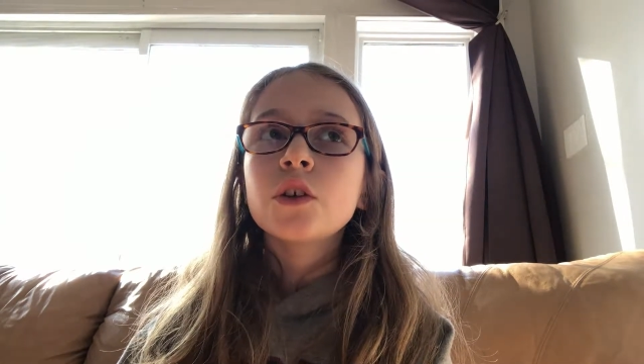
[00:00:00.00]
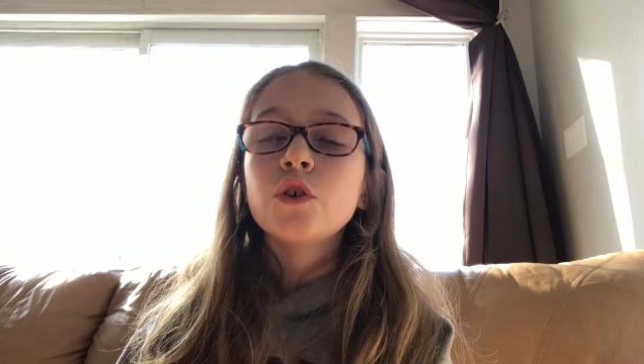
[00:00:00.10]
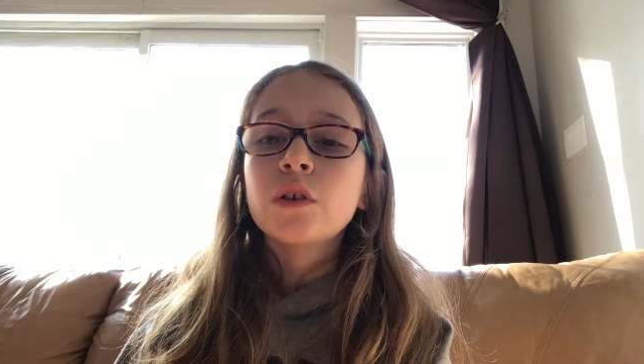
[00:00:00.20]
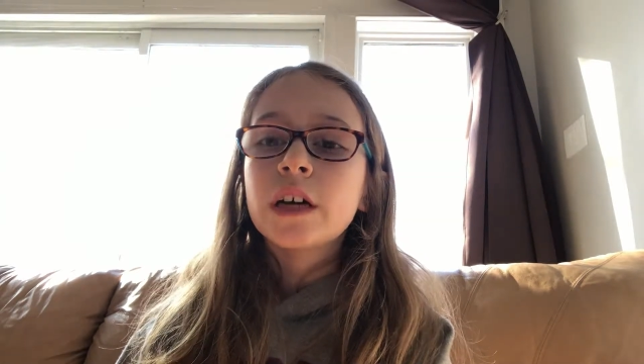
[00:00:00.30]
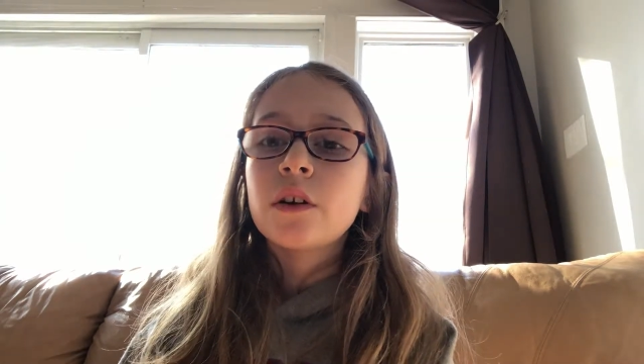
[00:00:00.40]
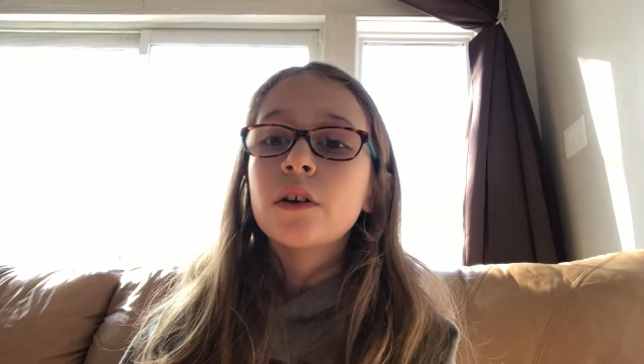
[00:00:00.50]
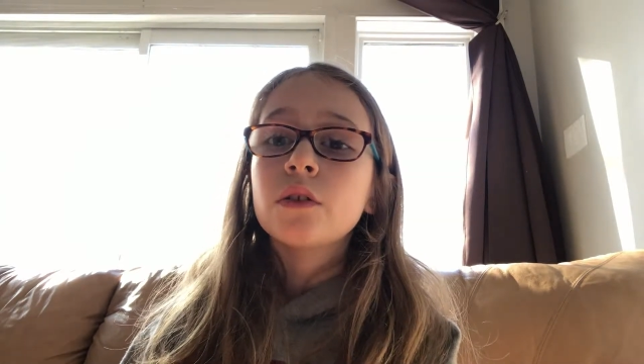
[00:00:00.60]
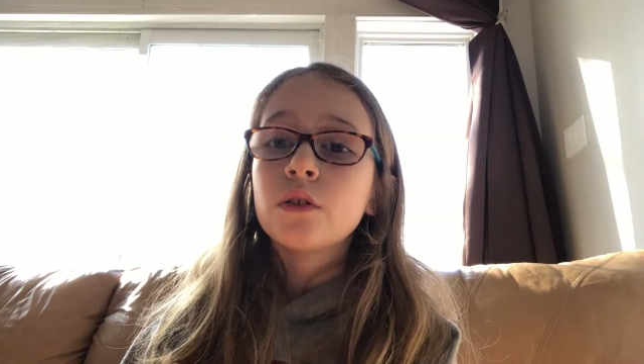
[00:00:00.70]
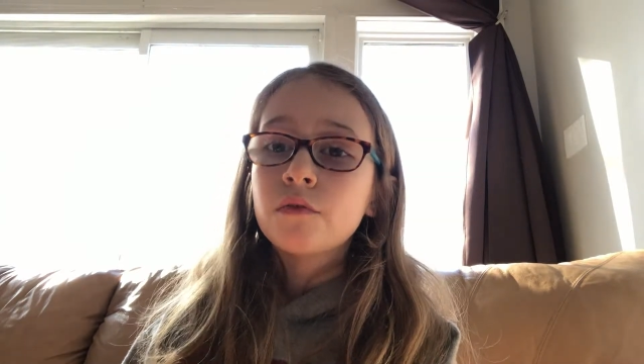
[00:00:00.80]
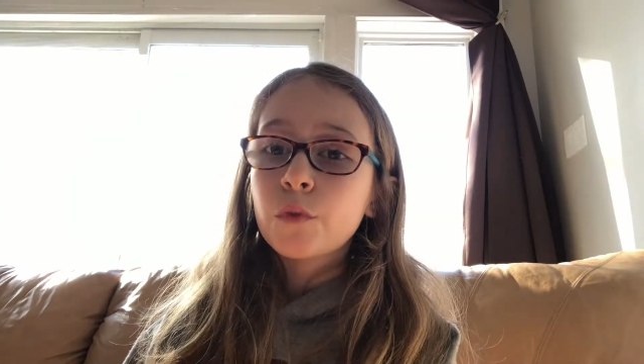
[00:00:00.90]
you can
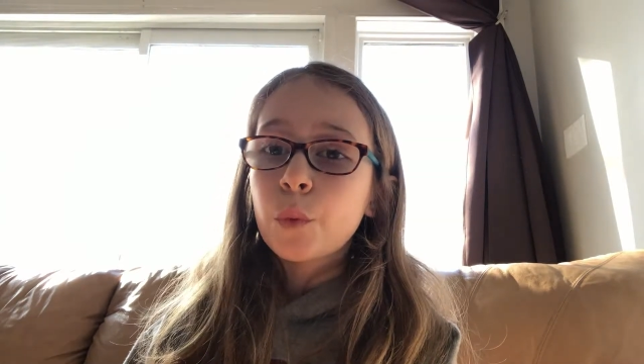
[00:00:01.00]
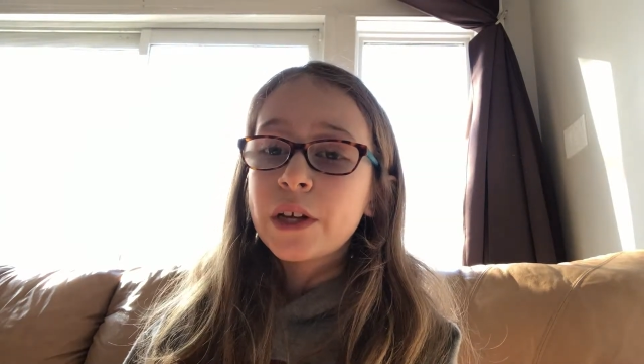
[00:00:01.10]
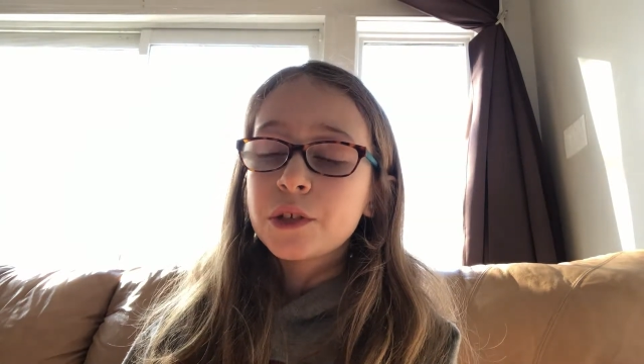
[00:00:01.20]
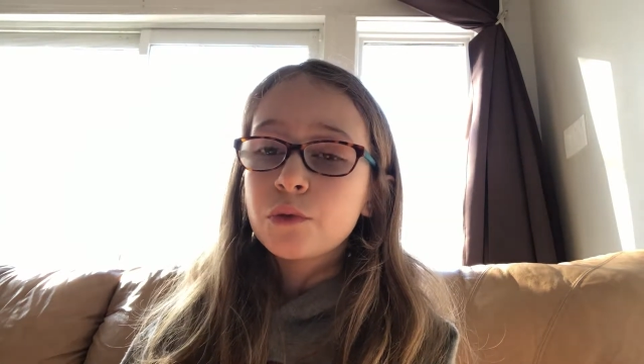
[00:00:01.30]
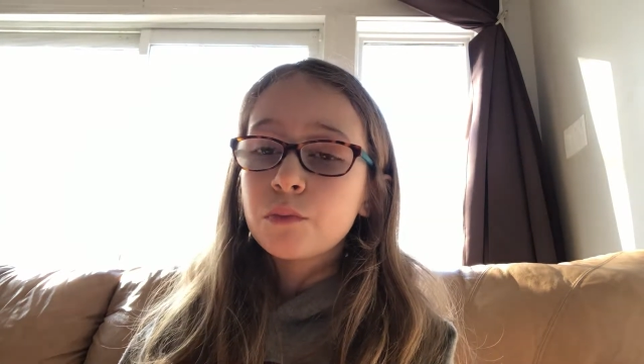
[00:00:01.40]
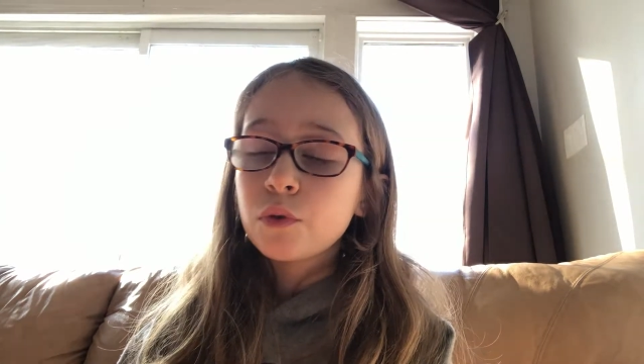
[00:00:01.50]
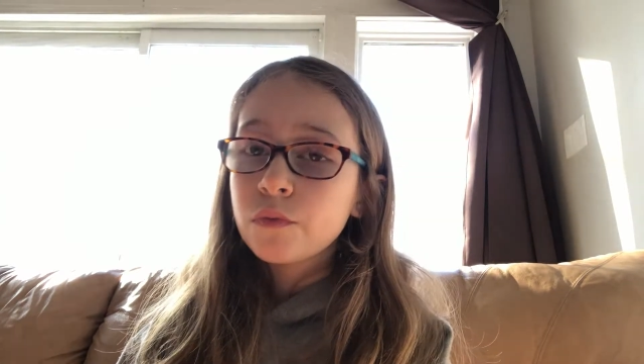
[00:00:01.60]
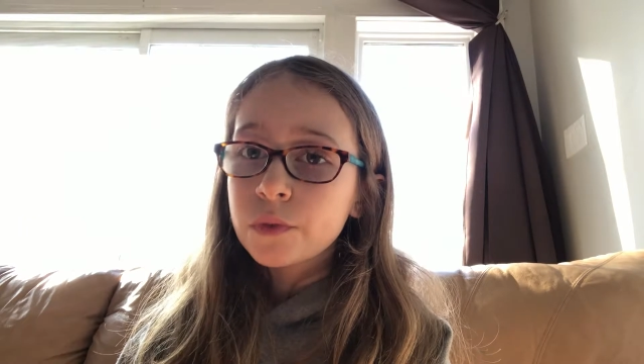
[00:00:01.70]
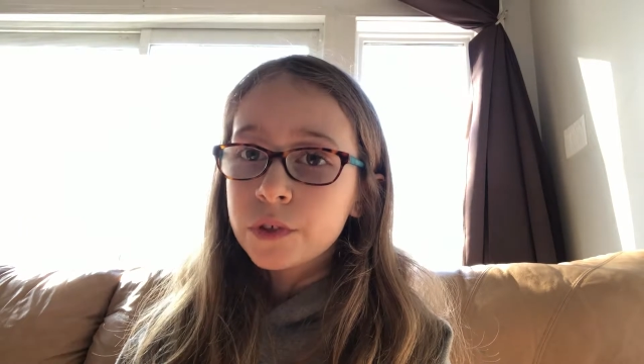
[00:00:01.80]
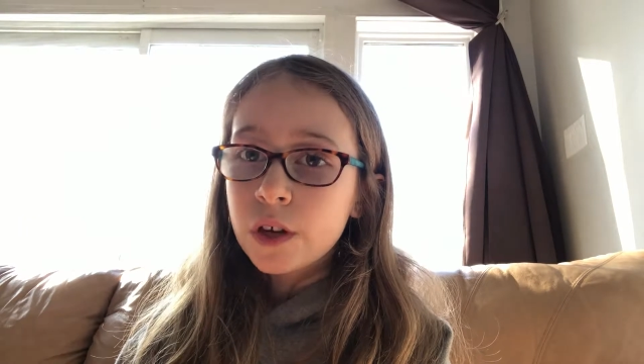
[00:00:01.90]
look for ways to
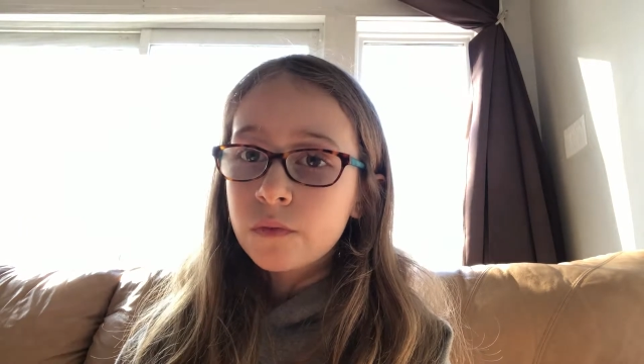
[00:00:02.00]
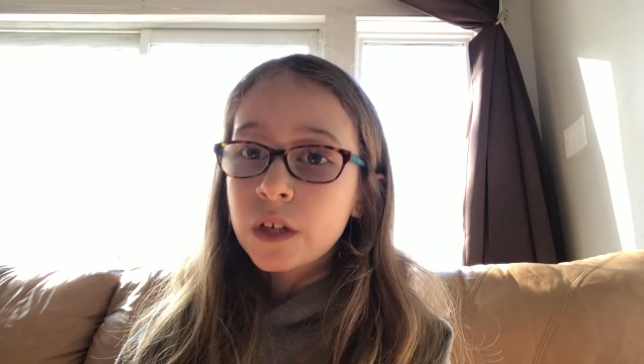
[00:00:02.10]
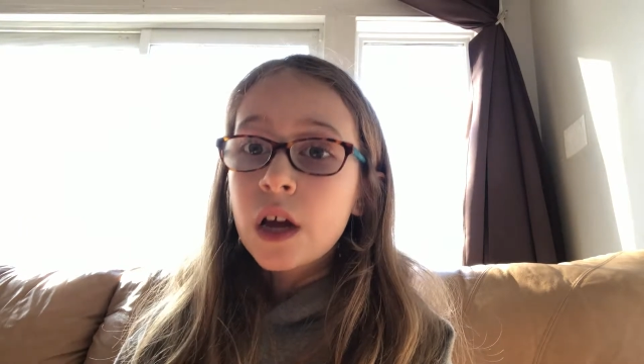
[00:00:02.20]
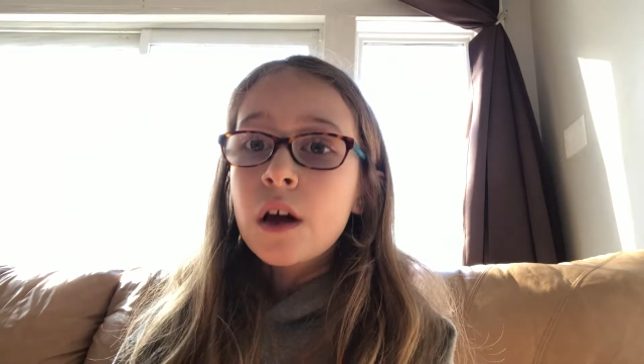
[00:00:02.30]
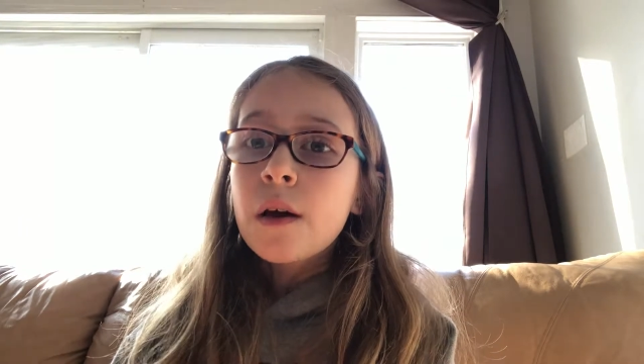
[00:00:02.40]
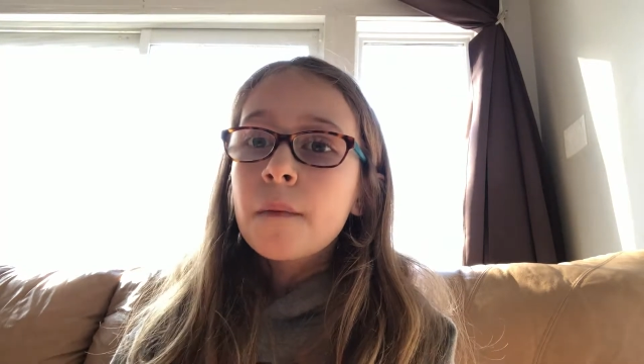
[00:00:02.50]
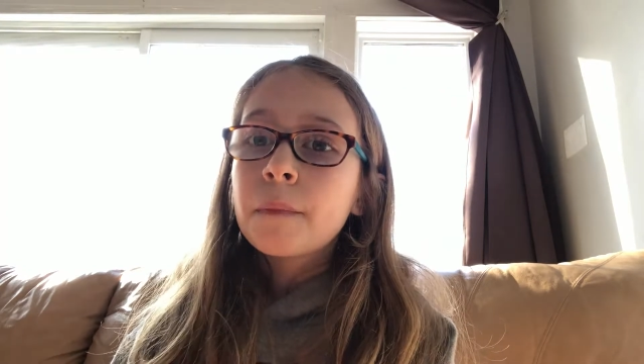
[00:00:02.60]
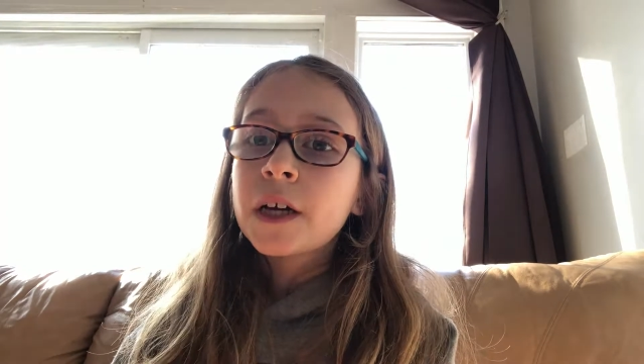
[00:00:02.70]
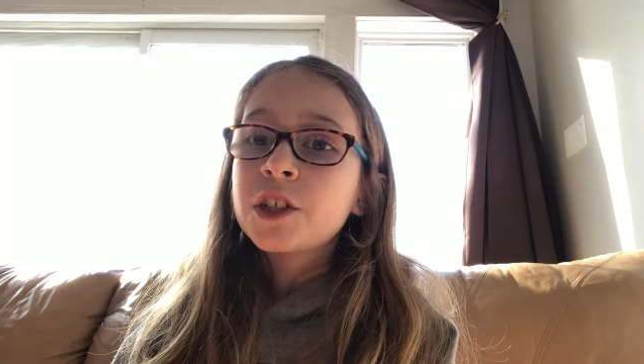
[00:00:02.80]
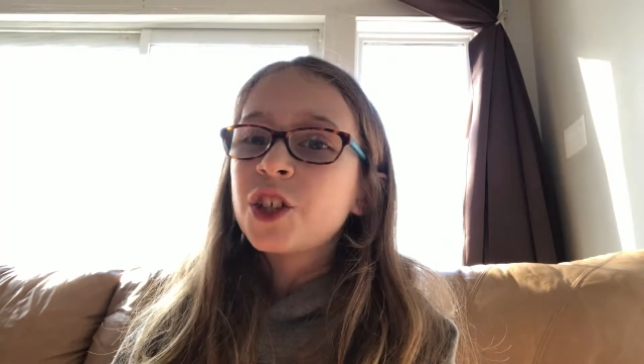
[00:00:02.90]
improve yourself.
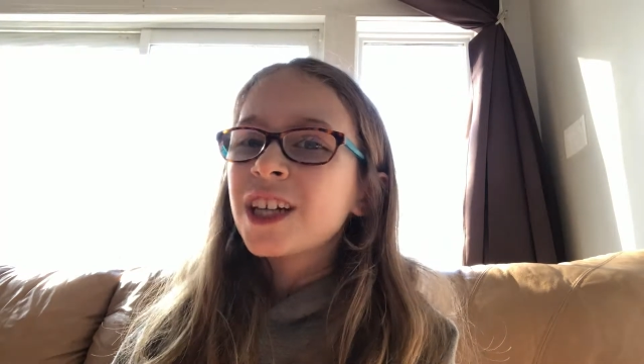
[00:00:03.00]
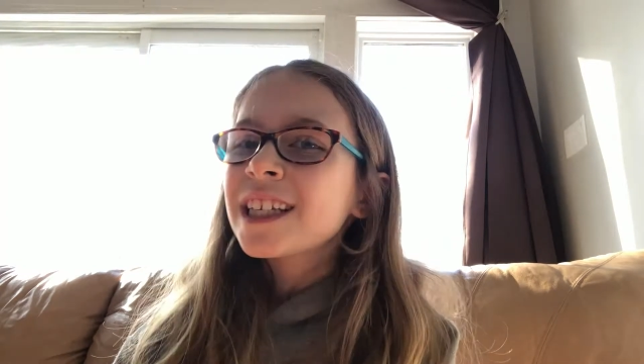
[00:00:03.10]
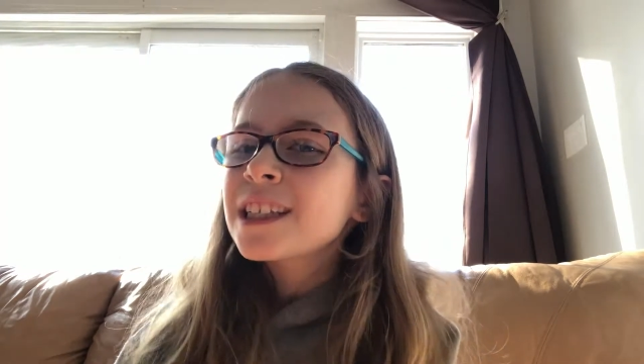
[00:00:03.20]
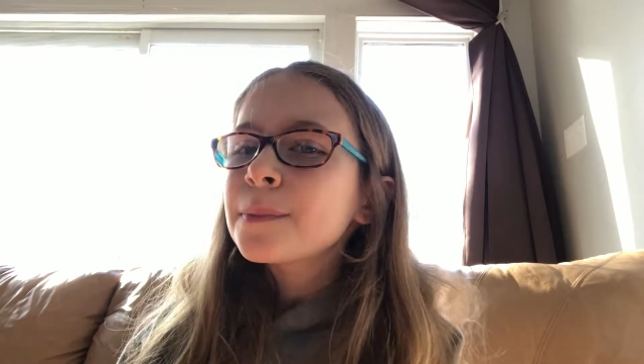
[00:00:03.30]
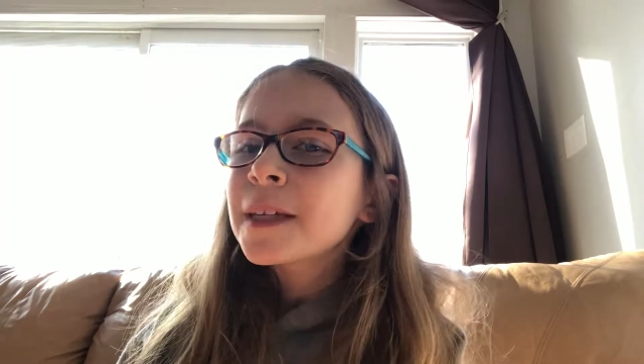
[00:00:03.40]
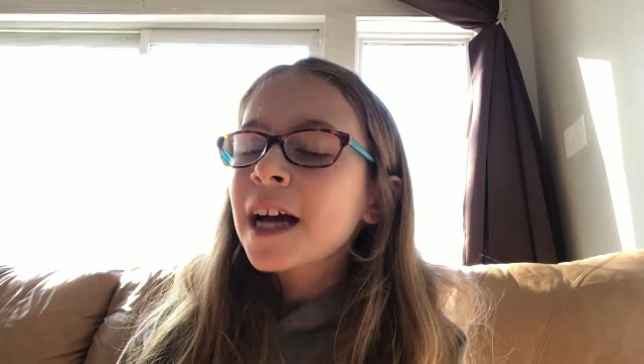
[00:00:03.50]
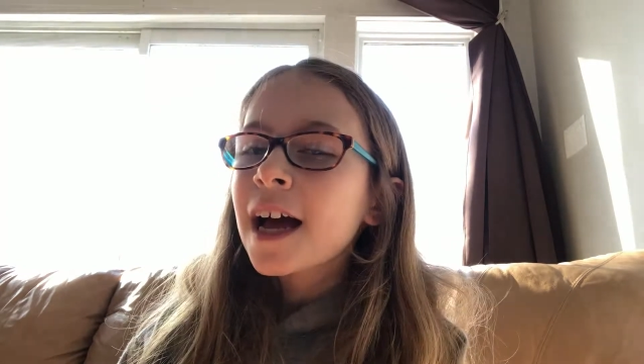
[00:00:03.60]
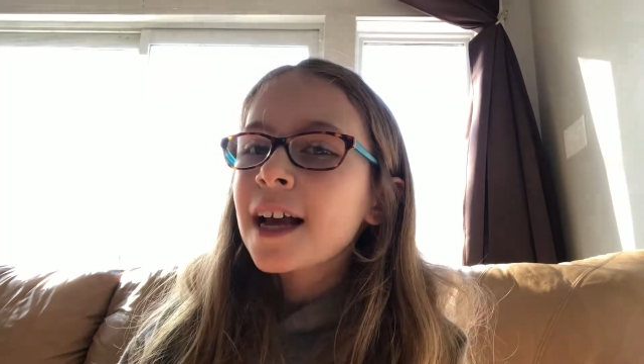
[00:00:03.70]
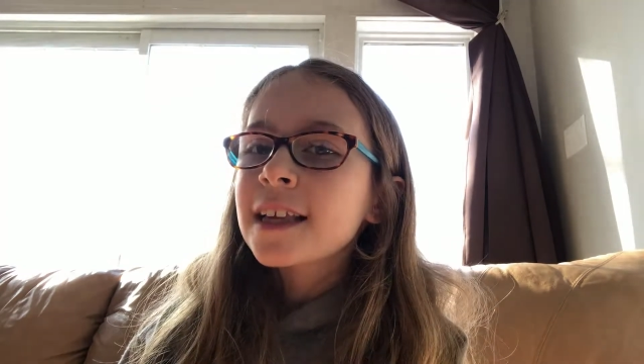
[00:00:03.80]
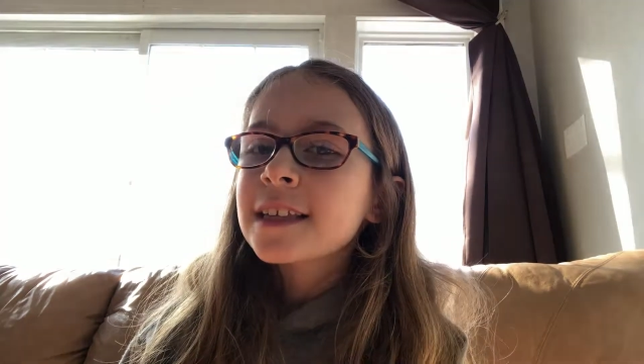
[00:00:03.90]
But just
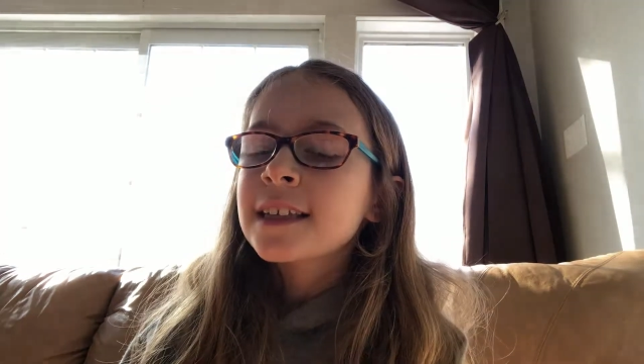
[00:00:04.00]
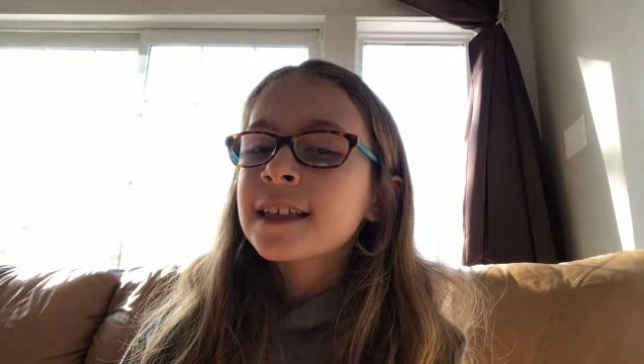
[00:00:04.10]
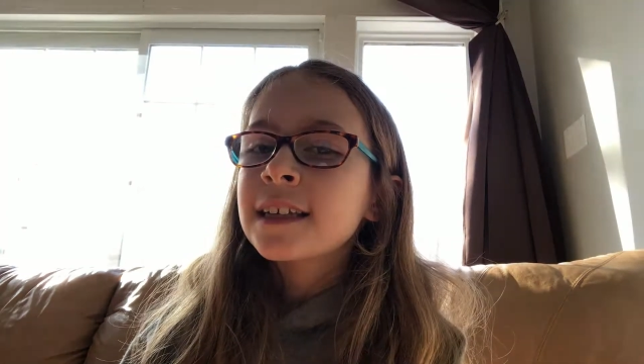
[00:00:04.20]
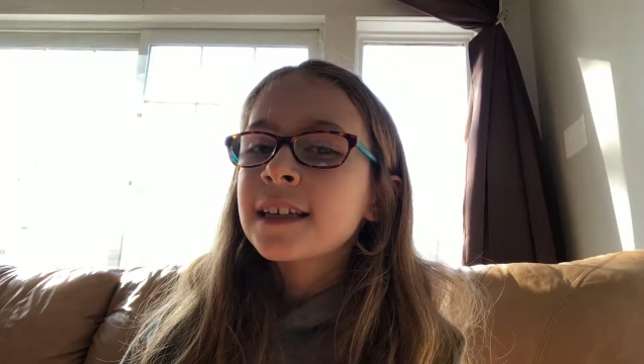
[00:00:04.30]
because,